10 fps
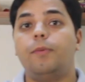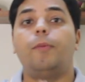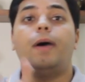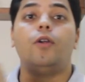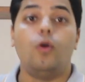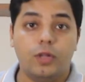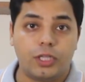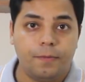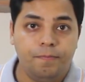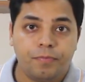given by
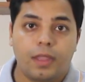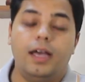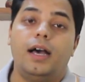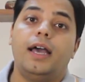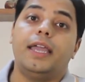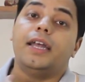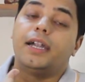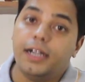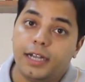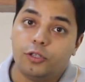Knowles in
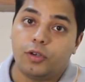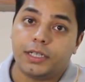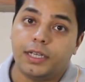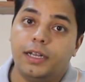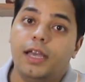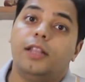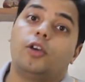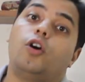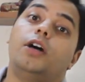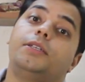adult education,
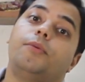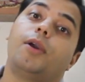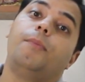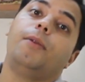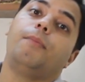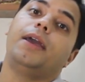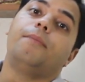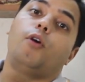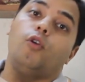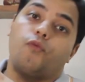the concept given
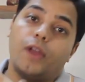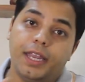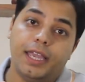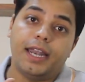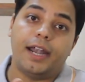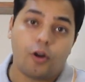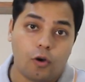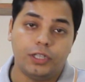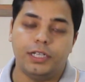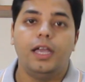by Paulo Freire in
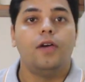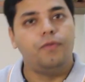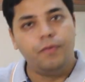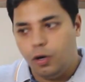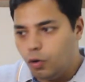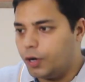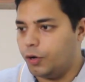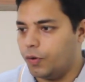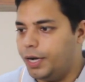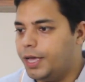andragogy. We will look
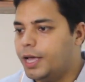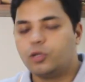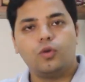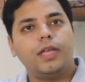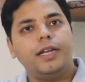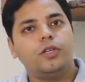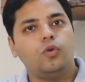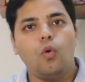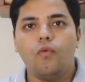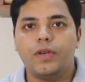into it. So there is
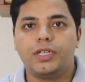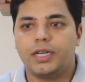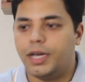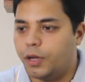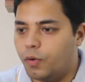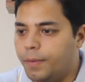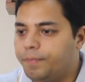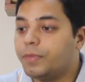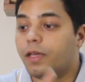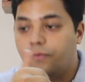no fixed
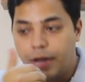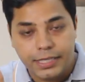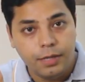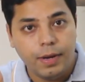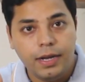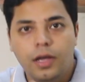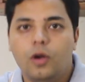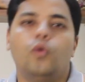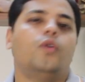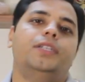curriculum,
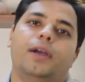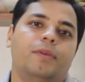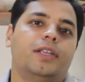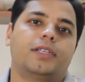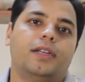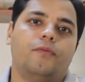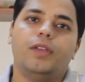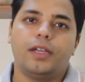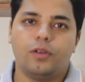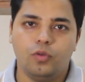flexible, no examination.
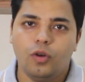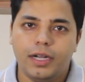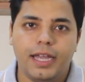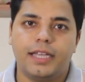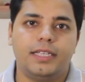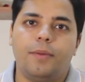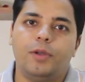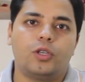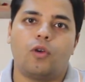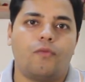We do not take
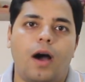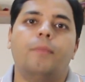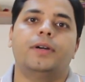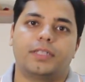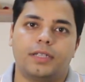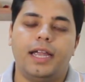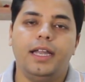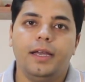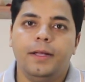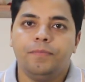examination of farmers,
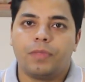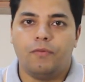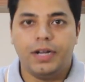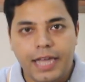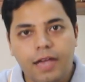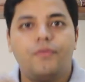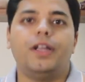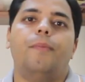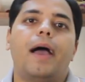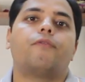right? We take
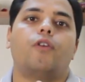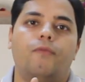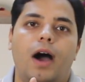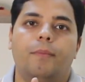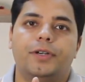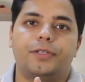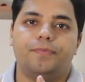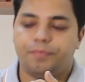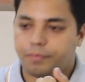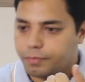feedback from farmers.